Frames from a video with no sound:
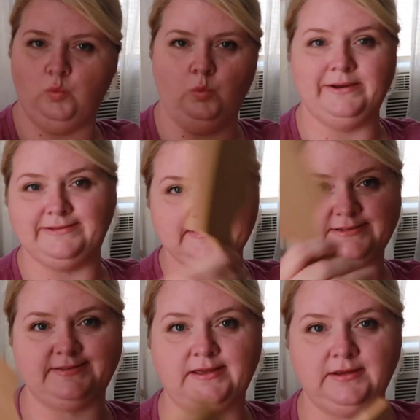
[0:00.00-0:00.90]
what is this
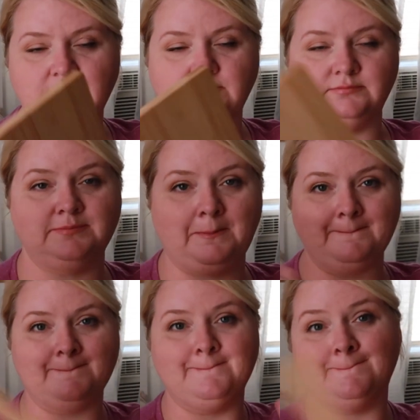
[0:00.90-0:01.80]
thing?
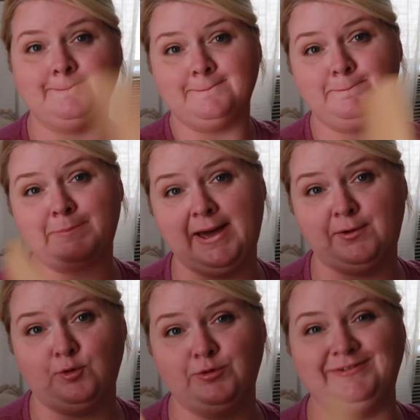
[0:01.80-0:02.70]
Paddle.